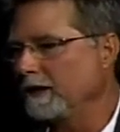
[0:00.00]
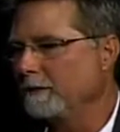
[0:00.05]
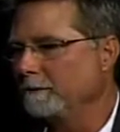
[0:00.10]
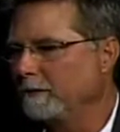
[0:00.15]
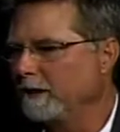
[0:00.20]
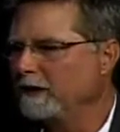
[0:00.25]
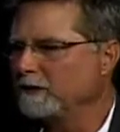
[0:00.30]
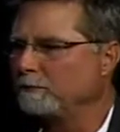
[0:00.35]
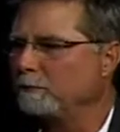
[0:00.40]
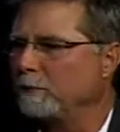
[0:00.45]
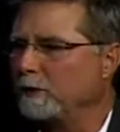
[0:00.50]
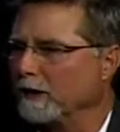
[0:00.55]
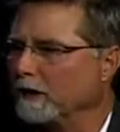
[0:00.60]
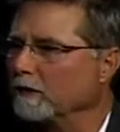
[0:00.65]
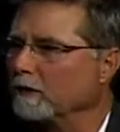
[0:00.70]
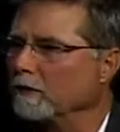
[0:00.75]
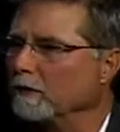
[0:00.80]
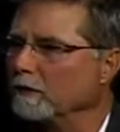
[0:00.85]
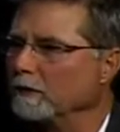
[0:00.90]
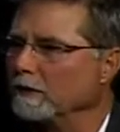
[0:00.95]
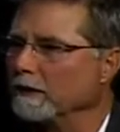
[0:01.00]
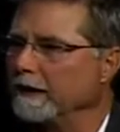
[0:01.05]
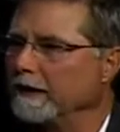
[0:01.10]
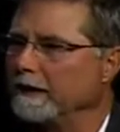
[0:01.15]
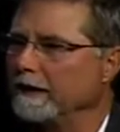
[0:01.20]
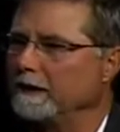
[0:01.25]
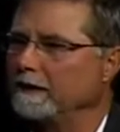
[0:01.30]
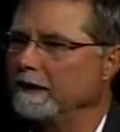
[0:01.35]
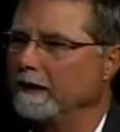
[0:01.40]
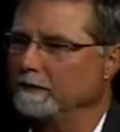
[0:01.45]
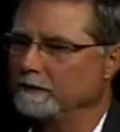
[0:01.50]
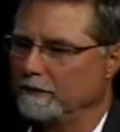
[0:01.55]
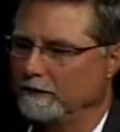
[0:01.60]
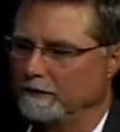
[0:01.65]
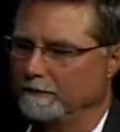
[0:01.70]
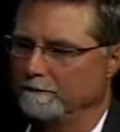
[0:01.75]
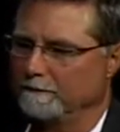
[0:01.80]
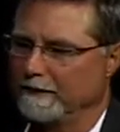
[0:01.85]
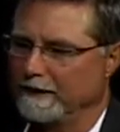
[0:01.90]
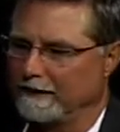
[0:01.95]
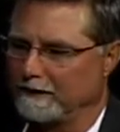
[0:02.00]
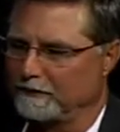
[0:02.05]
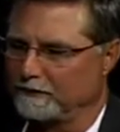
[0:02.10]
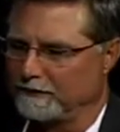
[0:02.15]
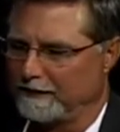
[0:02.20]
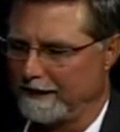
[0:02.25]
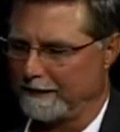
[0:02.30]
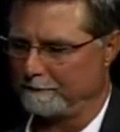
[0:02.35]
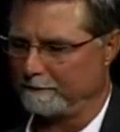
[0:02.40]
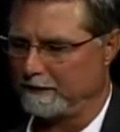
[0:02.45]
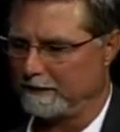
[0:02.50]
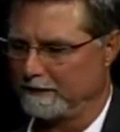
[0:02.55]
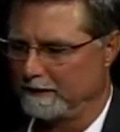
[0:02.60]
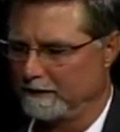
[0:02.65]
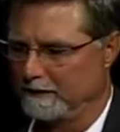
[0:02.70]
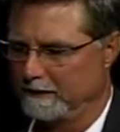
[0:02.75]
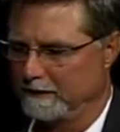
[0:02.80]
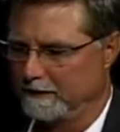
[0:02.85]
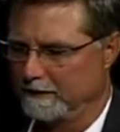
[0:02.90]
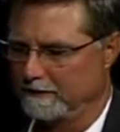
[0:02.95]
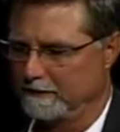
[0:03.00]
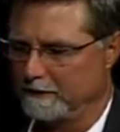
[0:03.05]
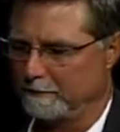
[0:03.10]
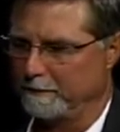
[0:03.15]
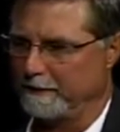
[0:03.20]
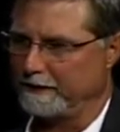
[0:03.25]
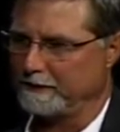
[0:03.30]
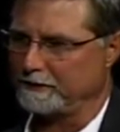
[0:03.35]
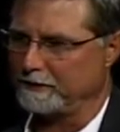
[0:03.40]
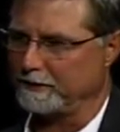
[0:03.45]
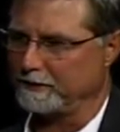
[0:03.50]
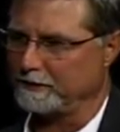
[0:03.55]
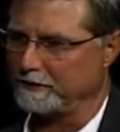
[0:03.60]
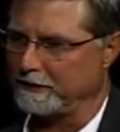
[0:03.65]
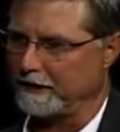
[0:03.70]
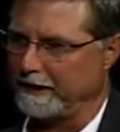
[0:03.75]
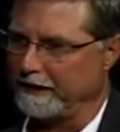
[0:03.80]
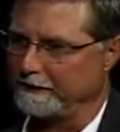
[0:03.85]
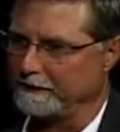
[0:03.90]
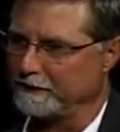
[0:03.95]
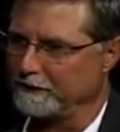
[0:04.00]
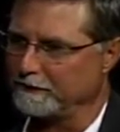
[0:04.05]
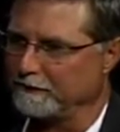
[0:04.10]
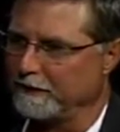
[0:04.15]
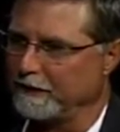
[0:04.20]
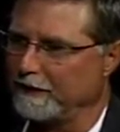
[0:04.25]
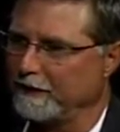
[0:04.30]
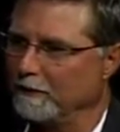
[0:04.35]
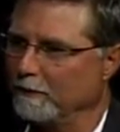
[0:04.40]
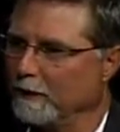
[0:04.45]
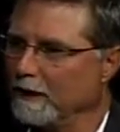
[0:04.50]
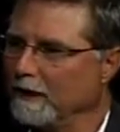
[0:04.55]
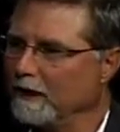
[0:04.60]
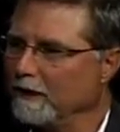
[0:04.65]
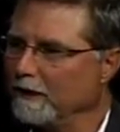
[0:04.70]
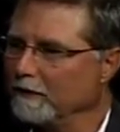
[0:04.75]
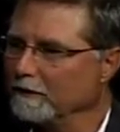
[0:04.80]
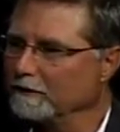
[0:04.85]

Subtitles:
But it's brittle, and it doesn't accept dimension changes very well.